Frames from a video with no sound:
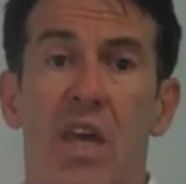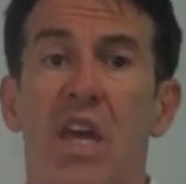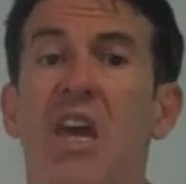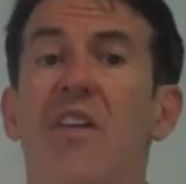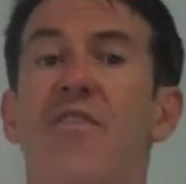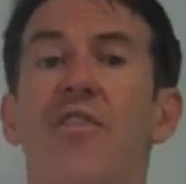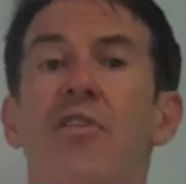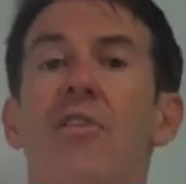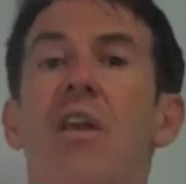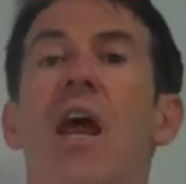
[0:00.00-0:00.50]

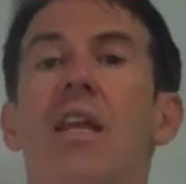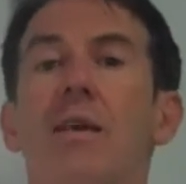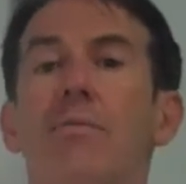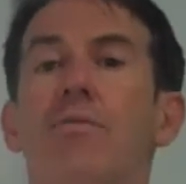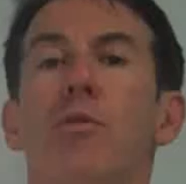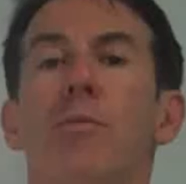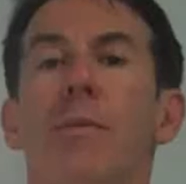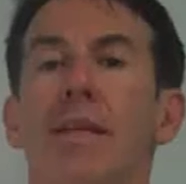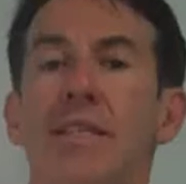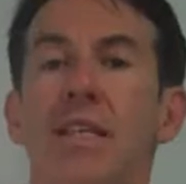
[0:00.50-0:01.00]
If you're not
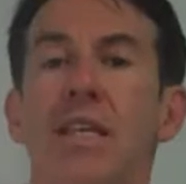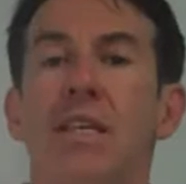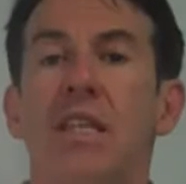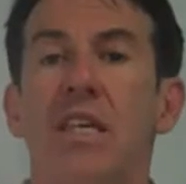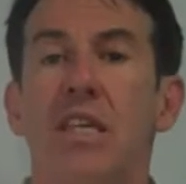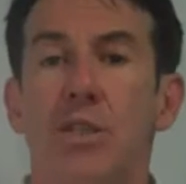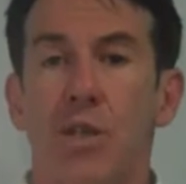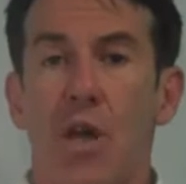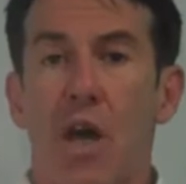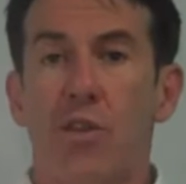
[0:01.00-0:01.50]
implementing
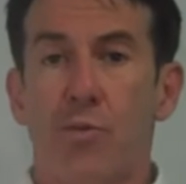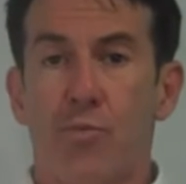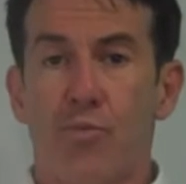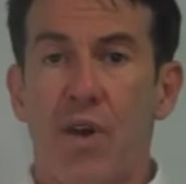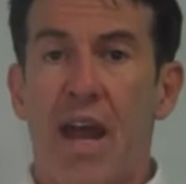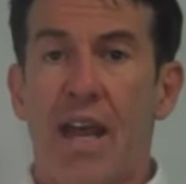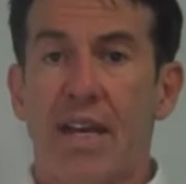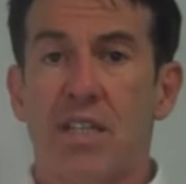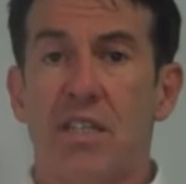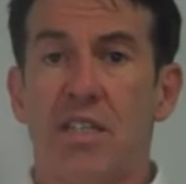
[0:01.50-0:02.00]
these other
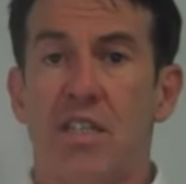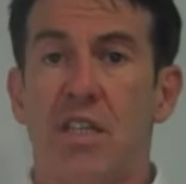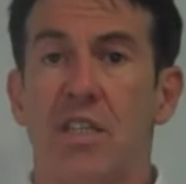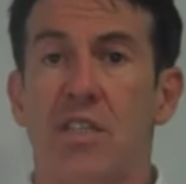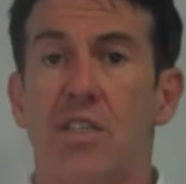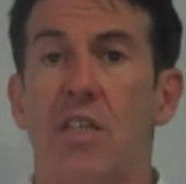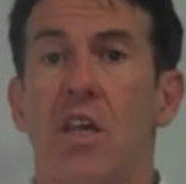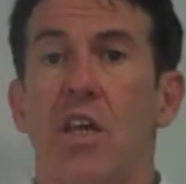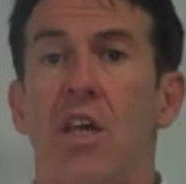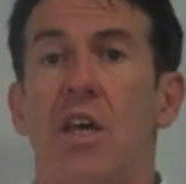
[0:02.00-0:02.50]

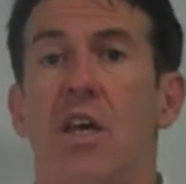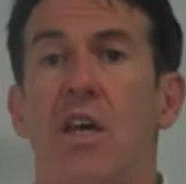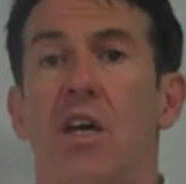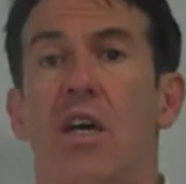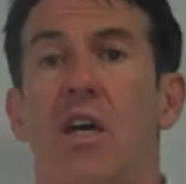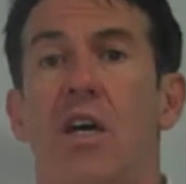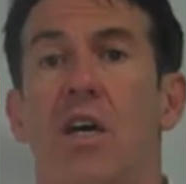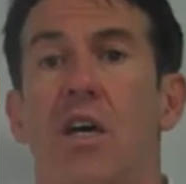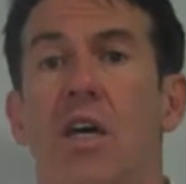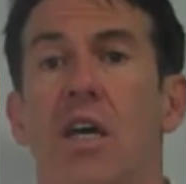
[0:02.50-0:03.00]
practices,
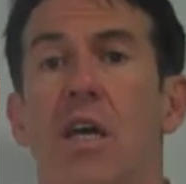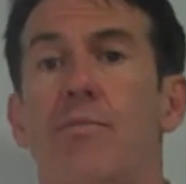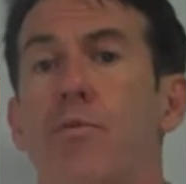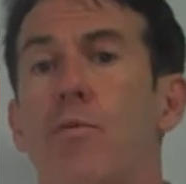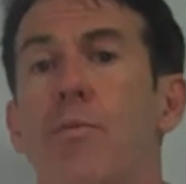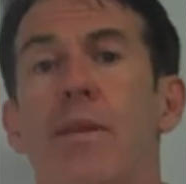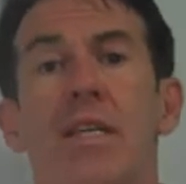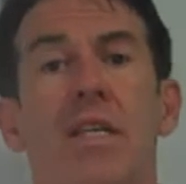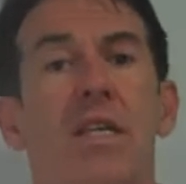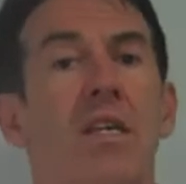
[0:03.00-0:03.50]

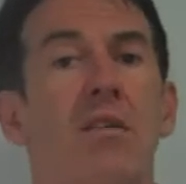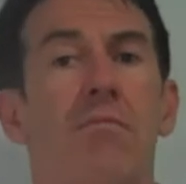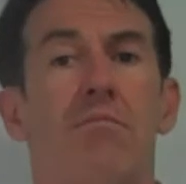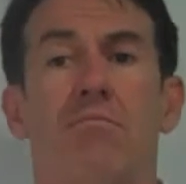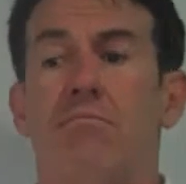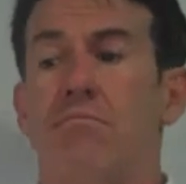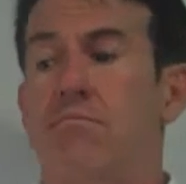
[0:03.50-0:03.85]
implementing